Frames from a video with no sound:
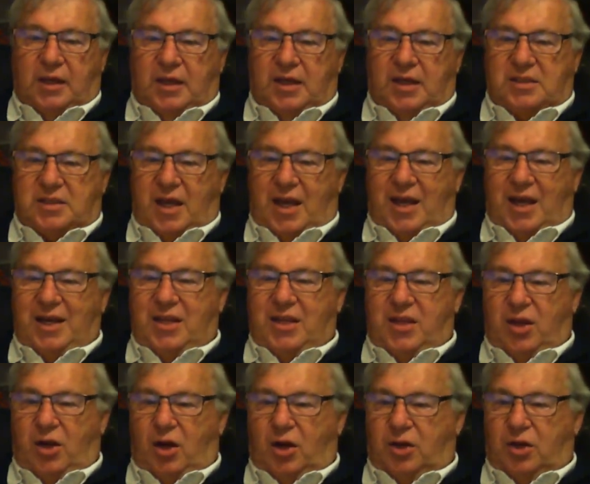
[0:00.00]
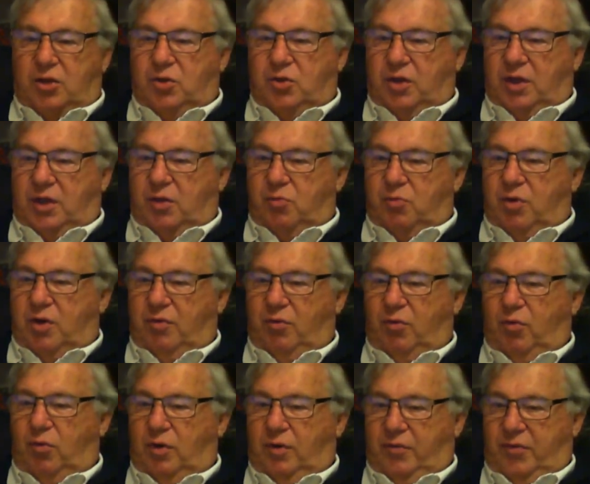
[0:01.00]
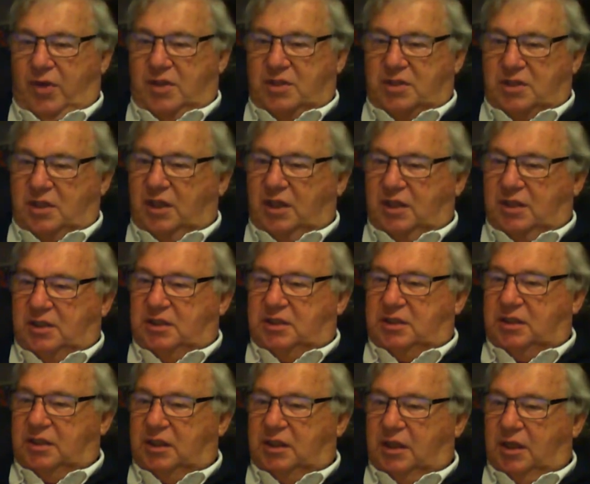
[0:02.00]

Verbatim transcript: Is there anything I can do to get rid of all of these links?